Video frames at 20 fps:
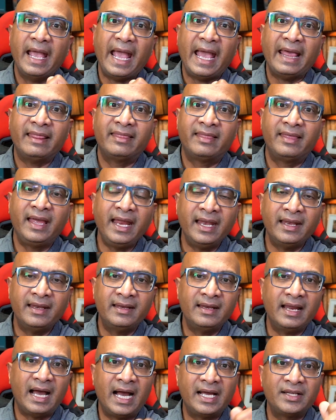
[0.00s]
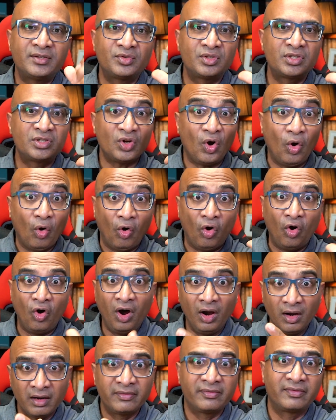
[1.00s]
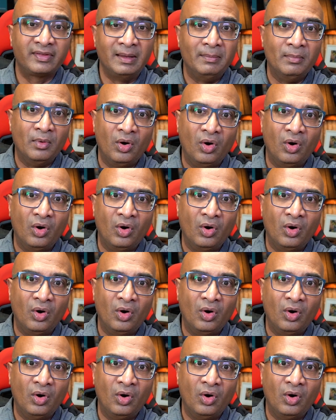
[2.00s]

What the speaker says: And then I switched all of them